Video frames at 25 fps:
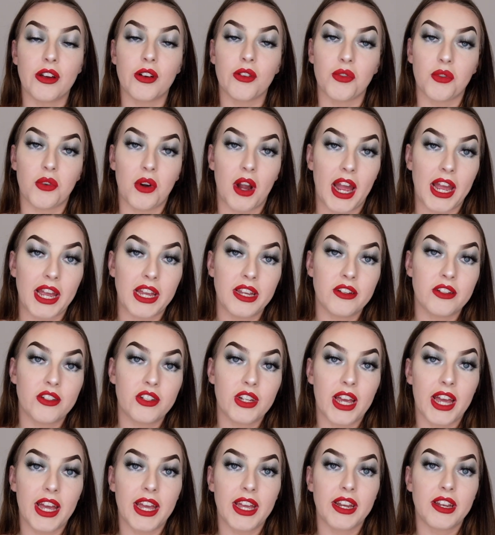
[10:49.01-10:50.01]
grey
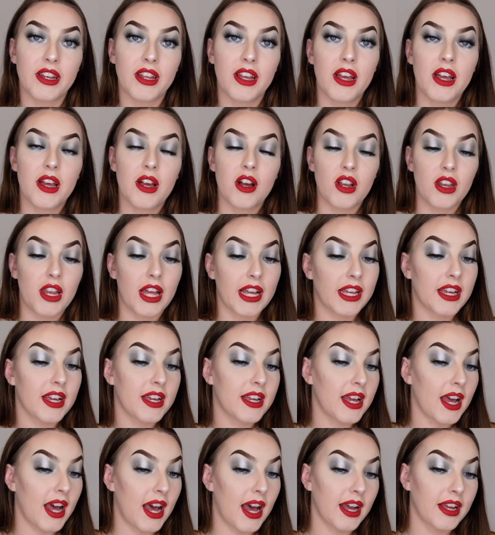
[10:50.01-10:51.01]
shade, like a
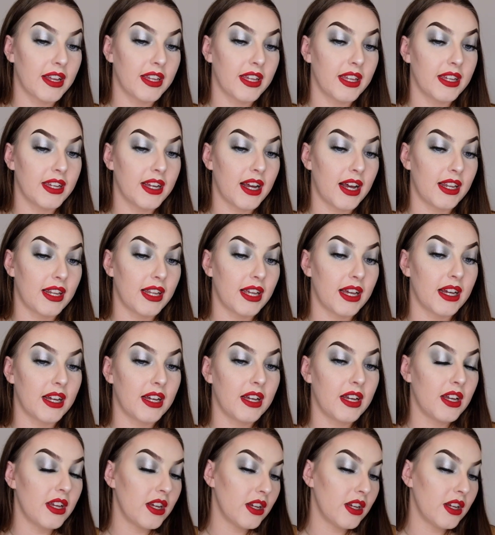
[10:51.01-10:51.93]
khaki colour.